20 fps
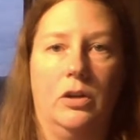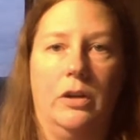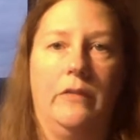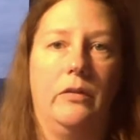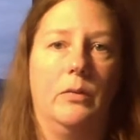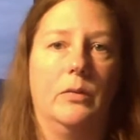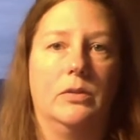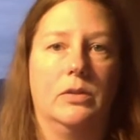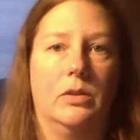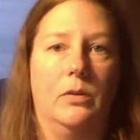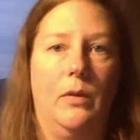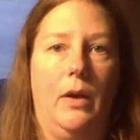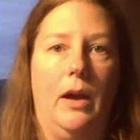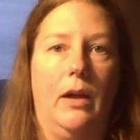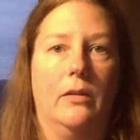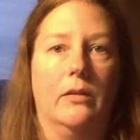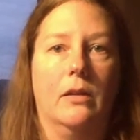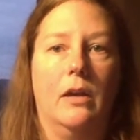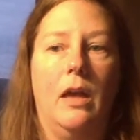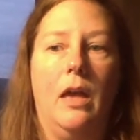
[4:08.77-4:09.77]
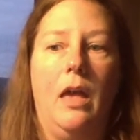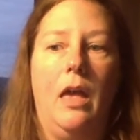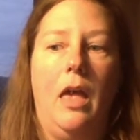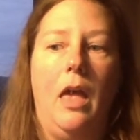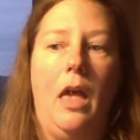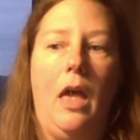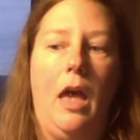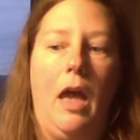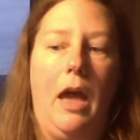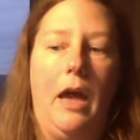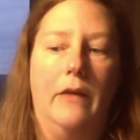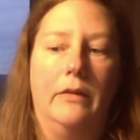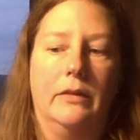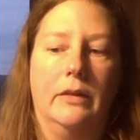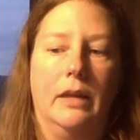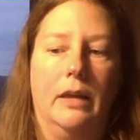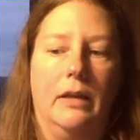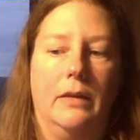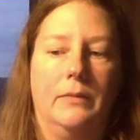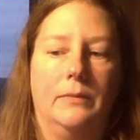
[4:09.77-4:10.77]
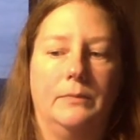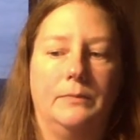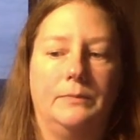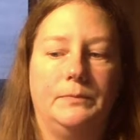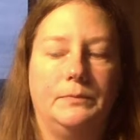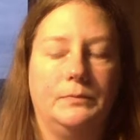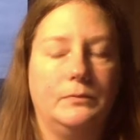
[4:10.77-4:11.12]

every once in a while. And then